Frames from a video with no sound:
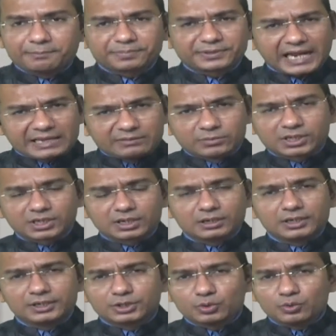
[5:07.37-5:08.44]

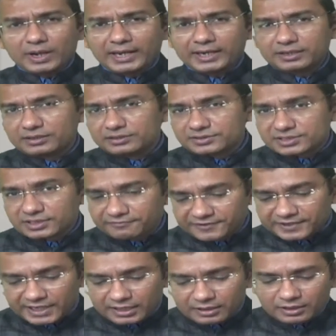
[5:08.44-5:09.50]
primarily to end
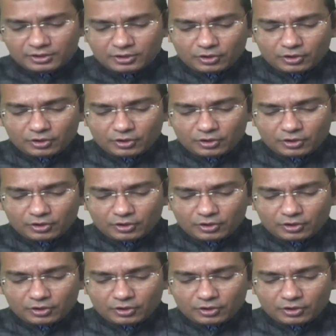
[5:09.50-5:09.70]
suffering.